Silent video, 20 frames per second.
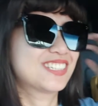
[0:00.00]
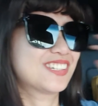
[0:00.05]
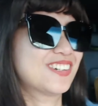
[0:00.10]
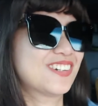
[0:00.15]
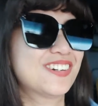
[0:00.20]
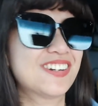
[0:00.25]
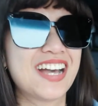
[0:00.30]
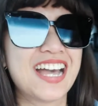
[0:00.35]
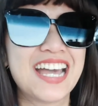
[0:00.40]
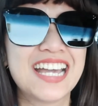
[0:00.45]
So,
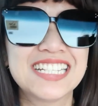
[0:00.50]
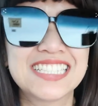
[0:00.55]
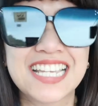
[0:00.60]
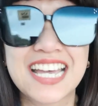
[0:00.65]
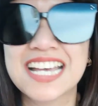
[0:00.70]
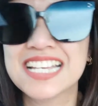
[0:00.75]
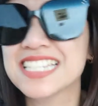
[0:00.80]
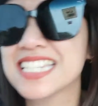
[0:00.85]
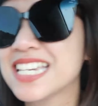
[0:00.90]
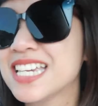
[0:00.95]
hi
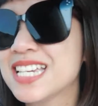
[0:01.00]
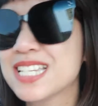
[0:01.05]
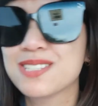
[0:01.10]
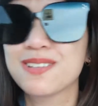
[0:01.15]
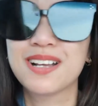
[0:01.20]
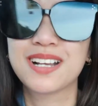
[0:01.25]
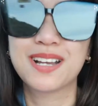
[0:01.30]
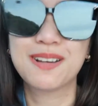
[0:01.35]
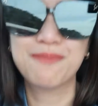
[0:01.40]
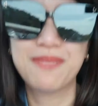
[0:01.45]
Sassies!
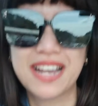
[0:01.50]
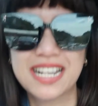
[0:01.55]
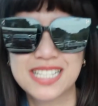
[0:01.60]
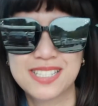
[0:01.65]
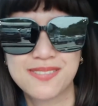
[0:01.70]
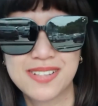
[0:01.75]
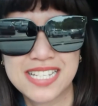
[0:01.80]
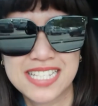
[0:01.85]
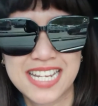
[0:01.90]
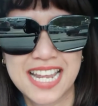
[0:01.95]
Welcome back
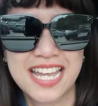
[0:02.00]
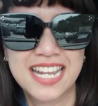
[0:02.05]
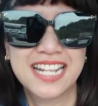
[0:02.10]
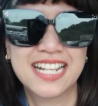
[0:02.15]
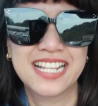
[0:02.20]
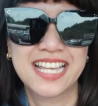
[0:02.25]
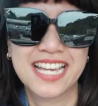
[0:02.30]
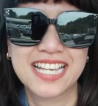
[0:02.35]
to my channel.